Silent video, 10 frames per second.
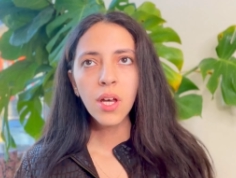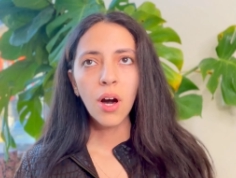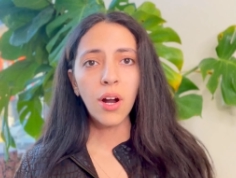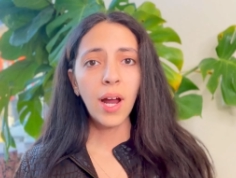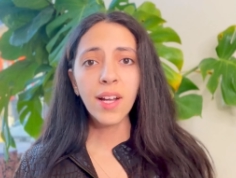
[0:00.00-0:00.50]

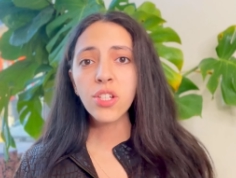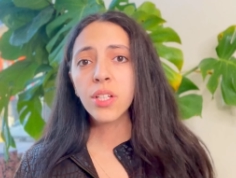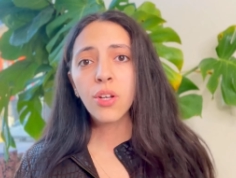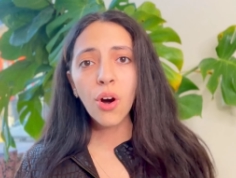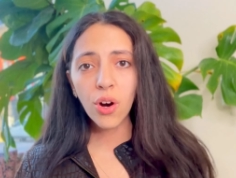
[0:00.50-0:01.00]
are
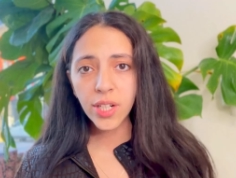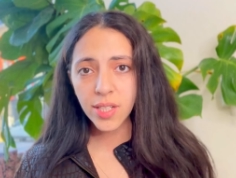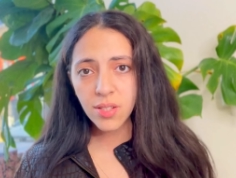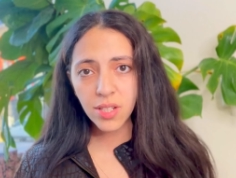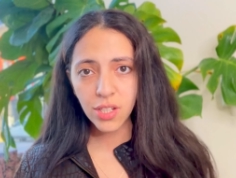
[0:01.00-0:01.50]
actually the
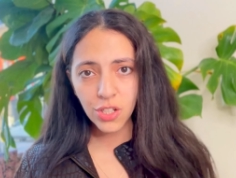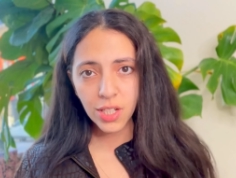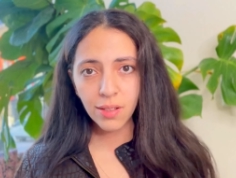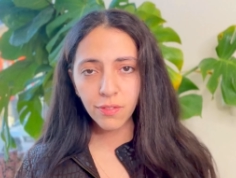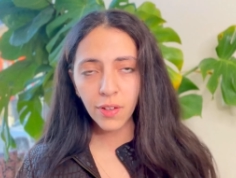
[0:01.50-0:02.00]
hardest to
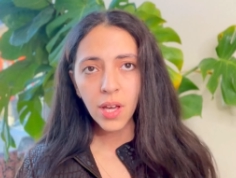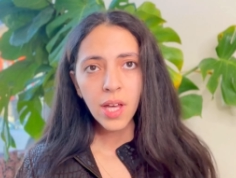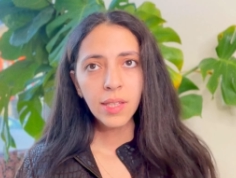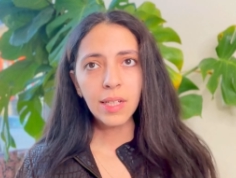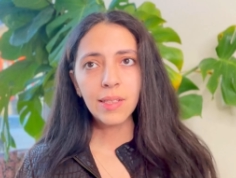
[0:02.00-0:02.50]
achieve.
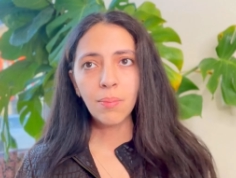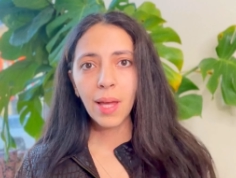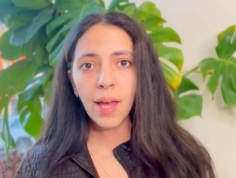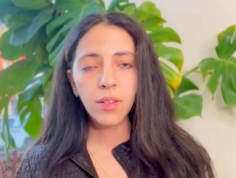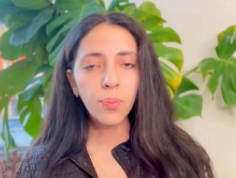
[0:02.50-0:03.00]
They
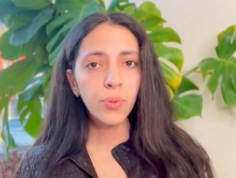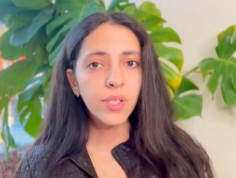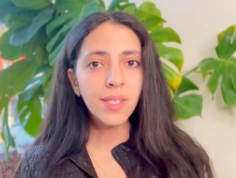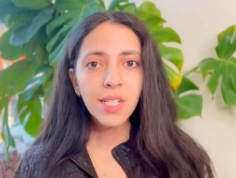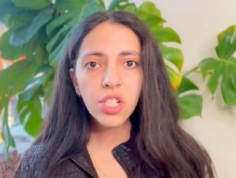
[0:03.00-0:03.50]
demand
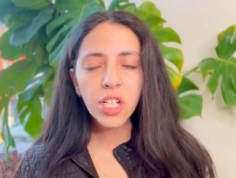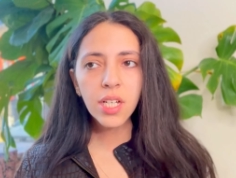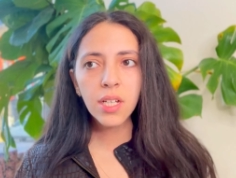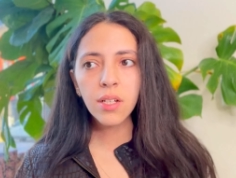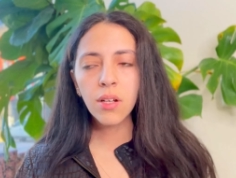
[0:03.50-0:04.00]

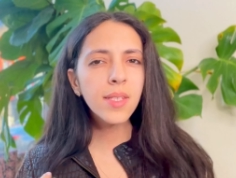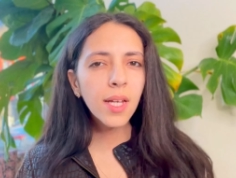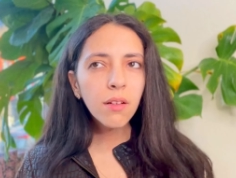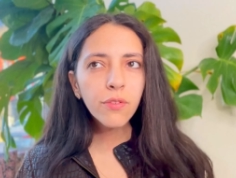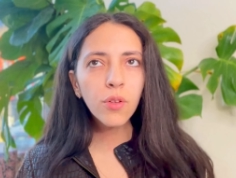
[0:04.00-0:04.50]
precision,
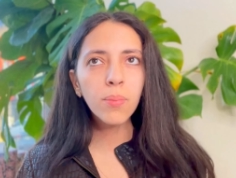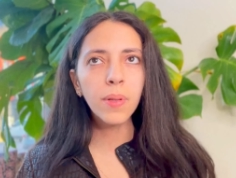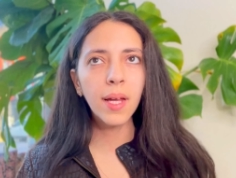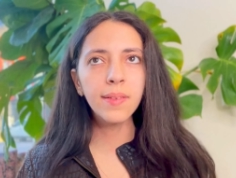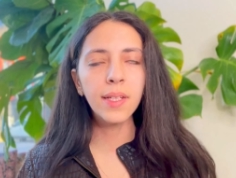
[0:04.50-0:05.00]
skillful
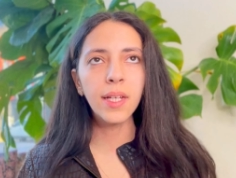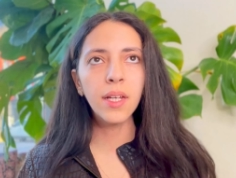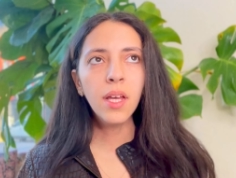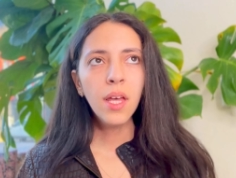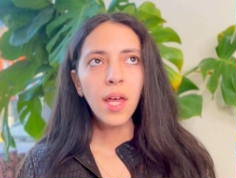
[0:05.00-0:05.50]

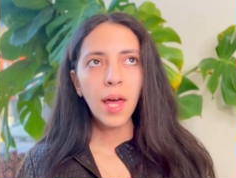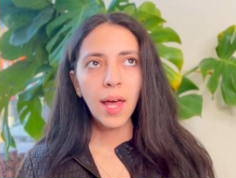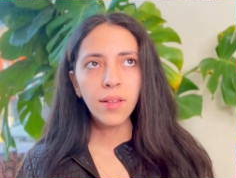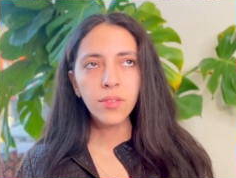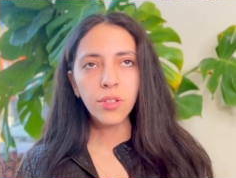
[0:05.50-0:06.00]
blending,
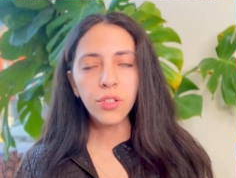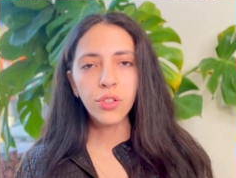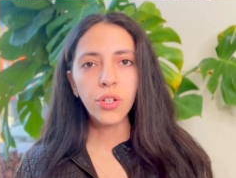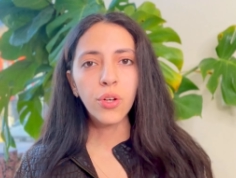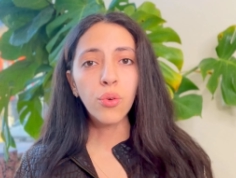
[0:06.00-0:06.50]
and
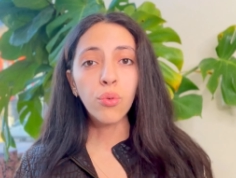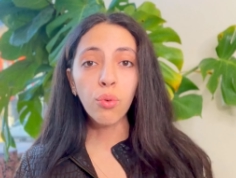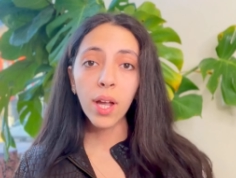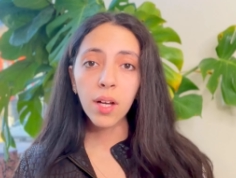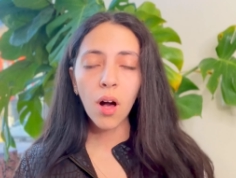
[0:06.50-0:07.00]
the
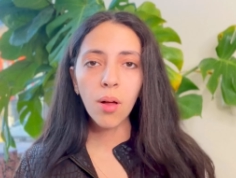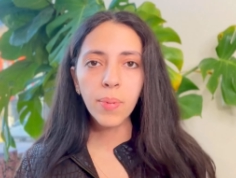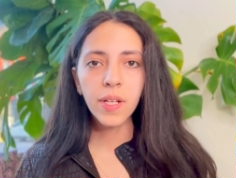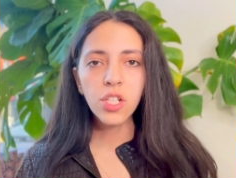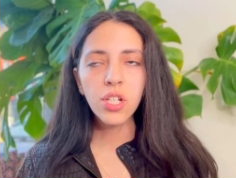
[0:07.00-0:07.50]
right
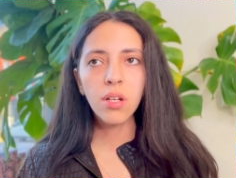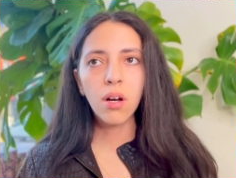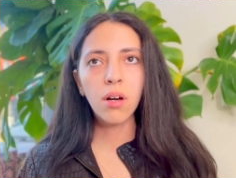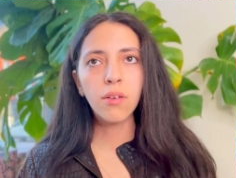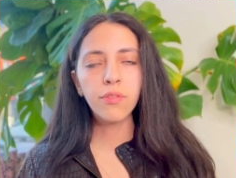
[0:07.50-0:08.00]
combination
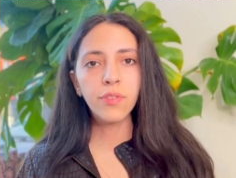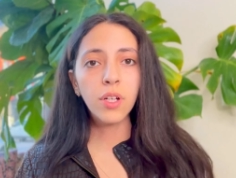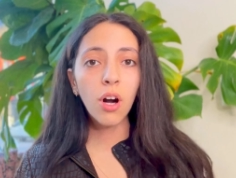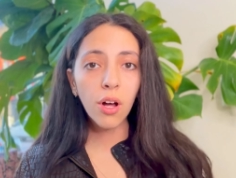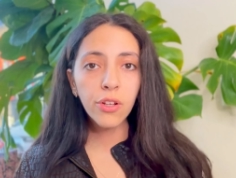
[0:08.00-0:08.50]
of
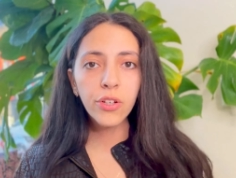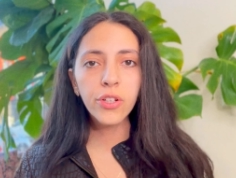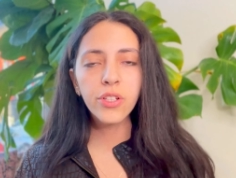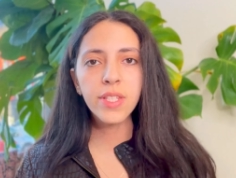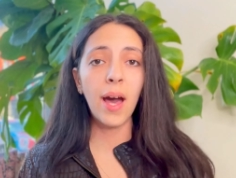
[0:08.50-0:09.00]

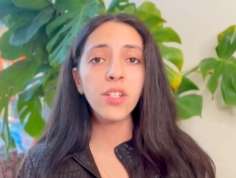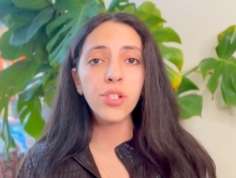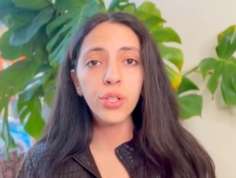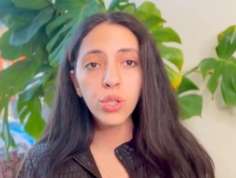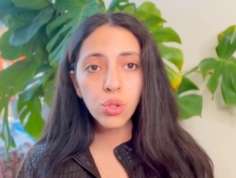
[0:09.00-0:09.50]
colors
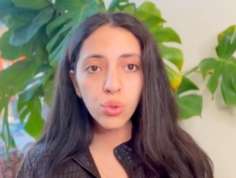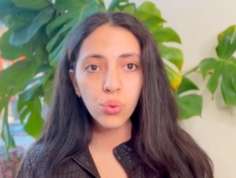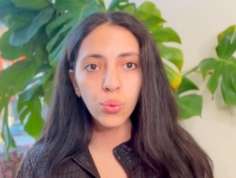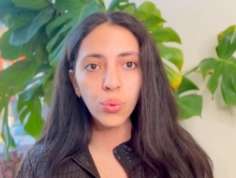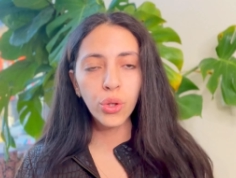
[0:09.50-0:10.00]
actually
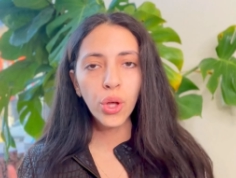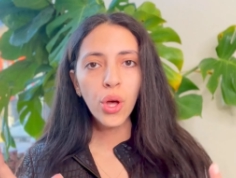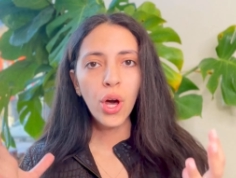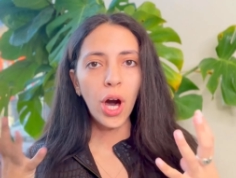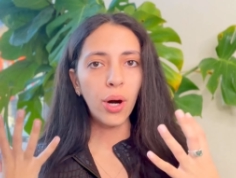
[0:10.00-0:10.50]
suit
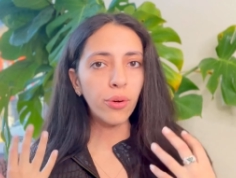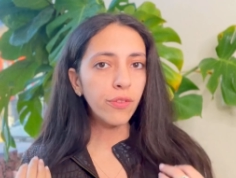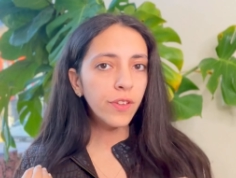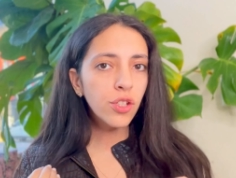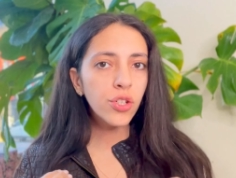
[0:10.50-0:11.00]
our
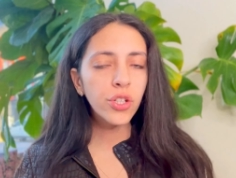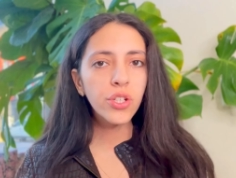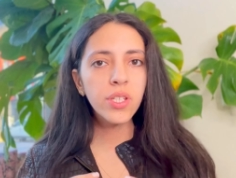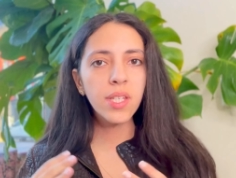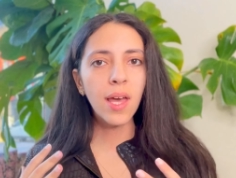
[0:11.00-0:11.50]

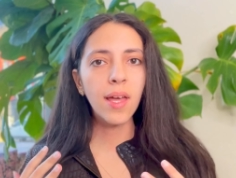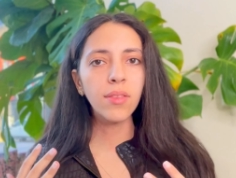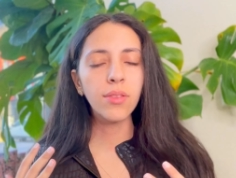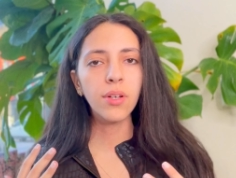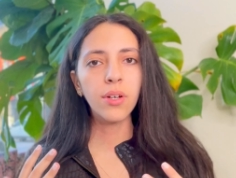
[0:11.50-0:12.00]
features
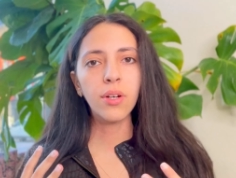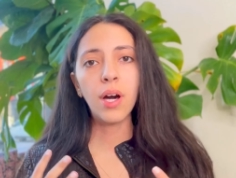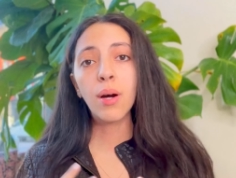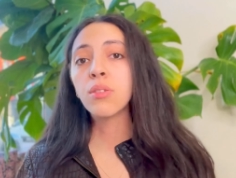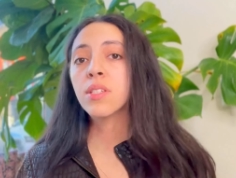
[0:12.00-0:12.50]
and
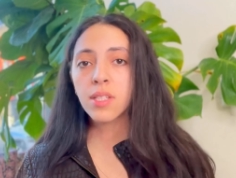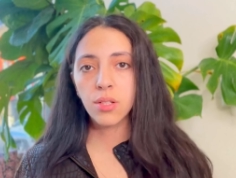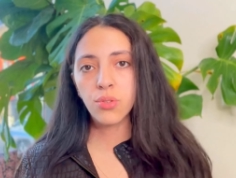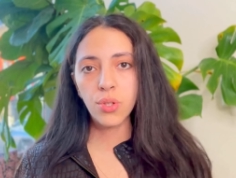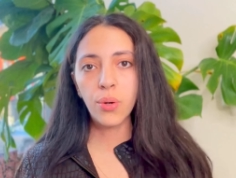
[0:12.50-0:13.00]
our
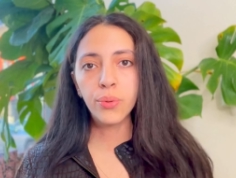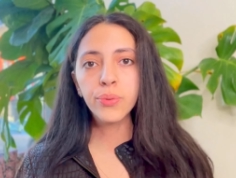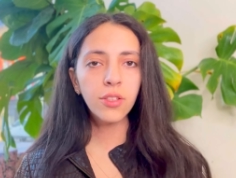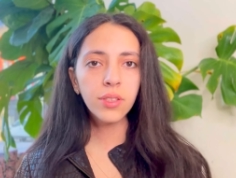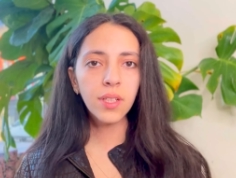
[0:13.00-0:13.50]
skin tone.
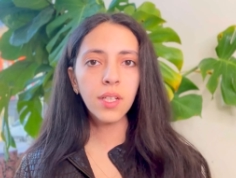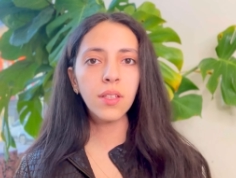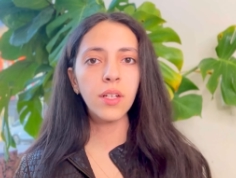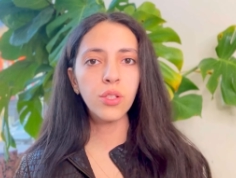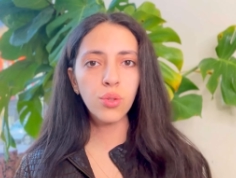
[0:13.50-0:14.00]
Another thing
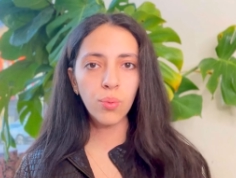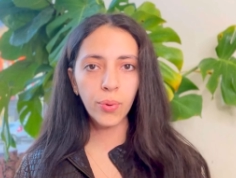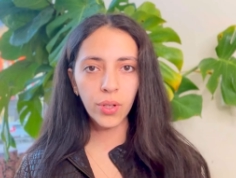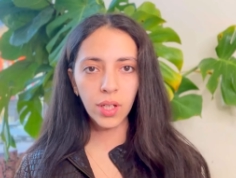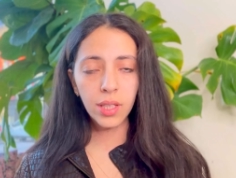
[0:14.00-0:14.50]
that is
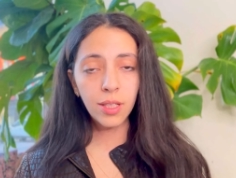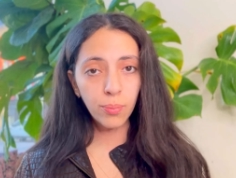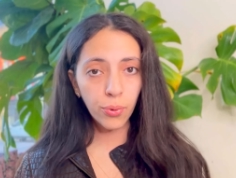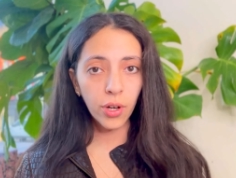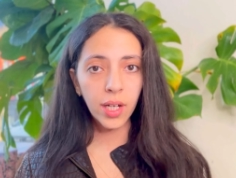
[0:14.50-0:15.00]
super
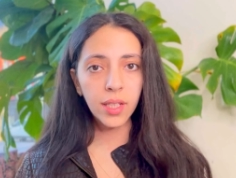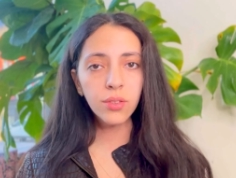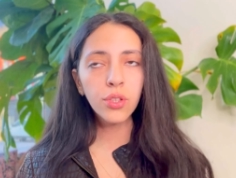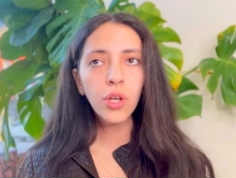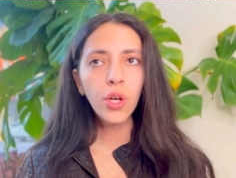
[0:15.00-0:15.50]
important